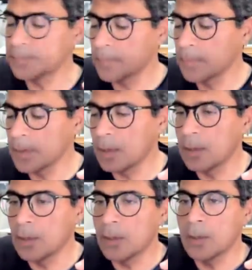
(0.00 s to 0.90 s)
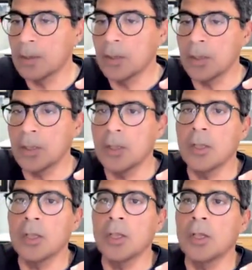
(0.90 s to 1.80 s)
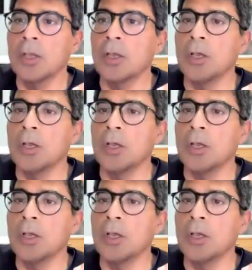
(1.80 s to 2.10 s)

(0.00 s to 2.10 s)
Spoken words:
[no speech]